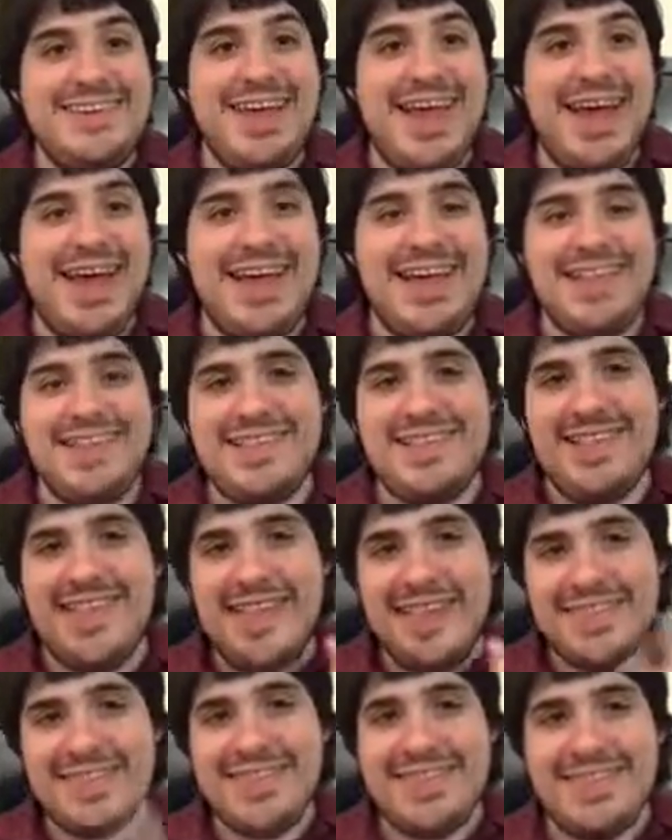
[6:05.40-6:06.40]
you guys
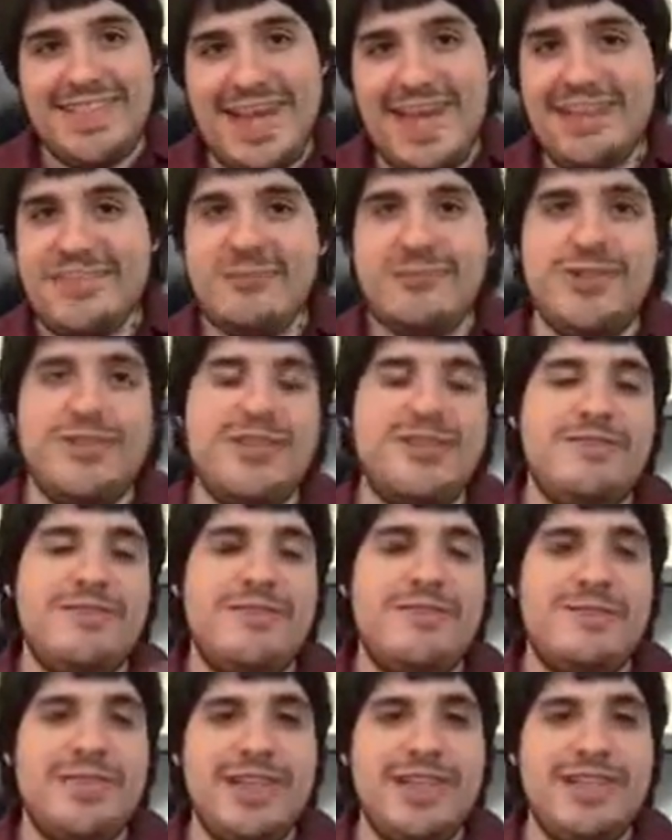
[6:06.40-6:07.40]
in the next one. And if
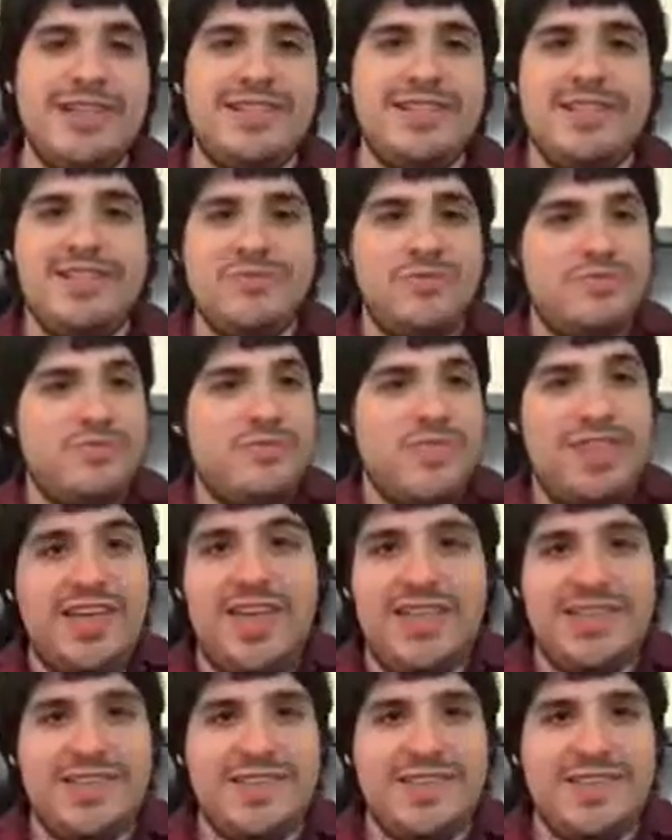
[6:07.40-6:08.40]
you did
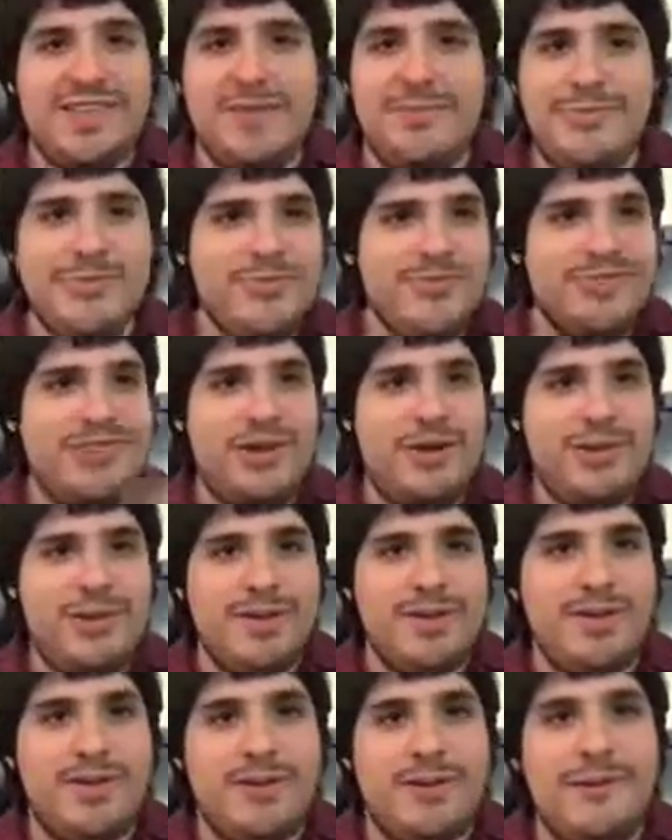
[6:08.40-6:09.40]
see any of these episodes, tell
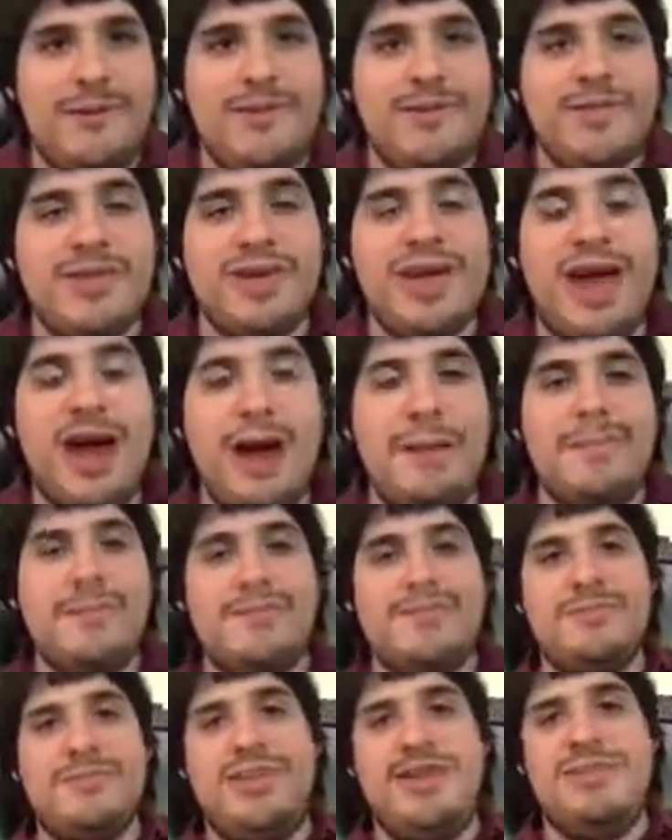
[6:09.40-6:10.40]
me in the
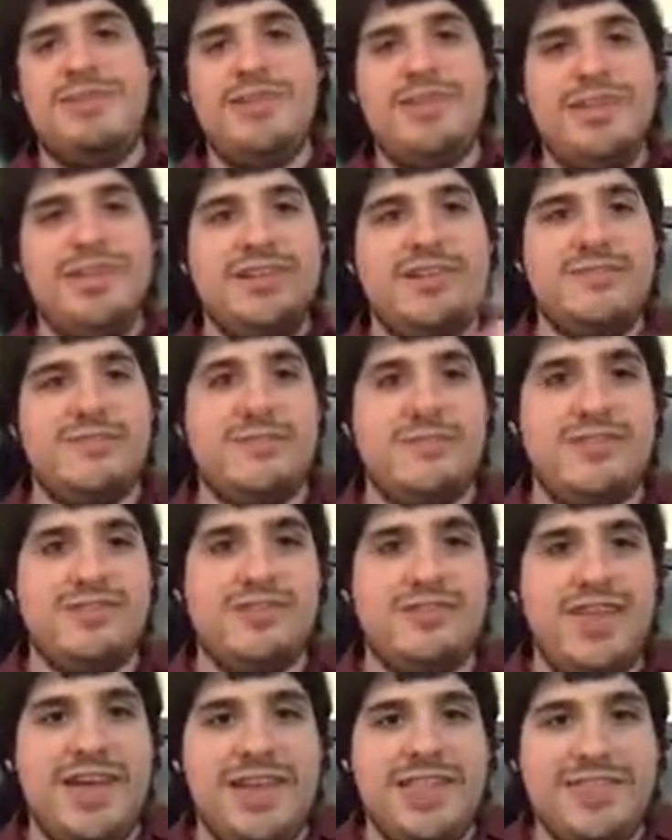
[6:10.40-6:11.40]
comments below, and you can of
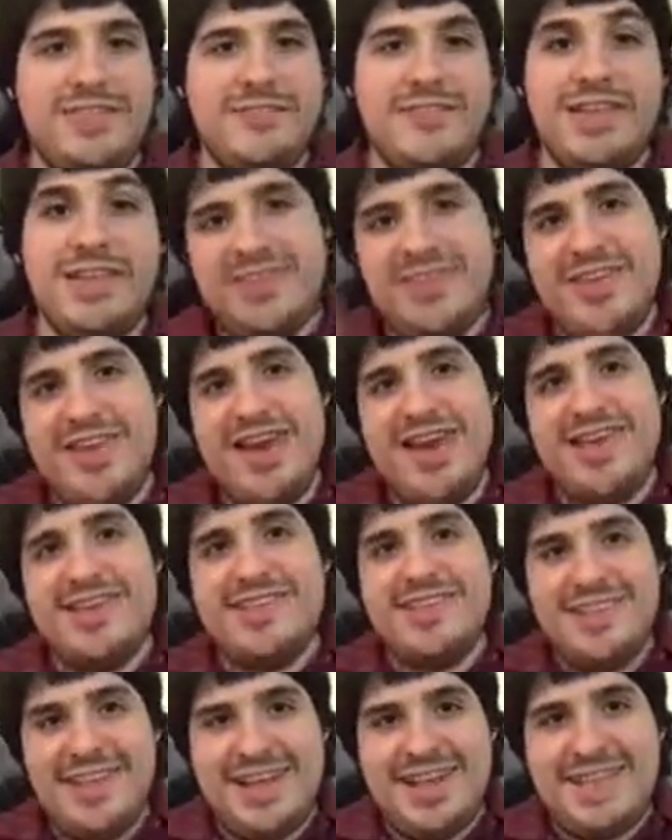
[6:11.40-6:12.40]
course like this video. See you
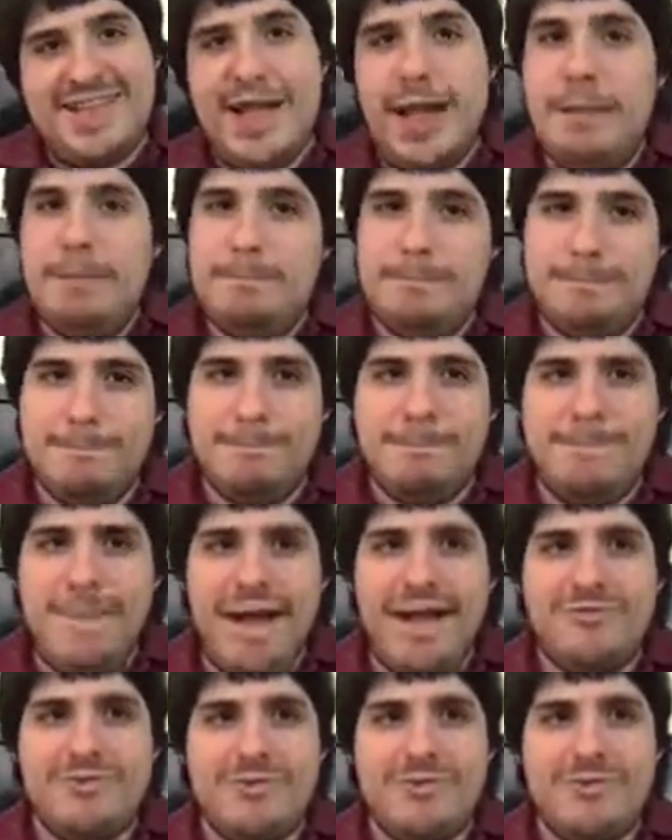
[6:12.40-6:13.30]
guys next time. Bye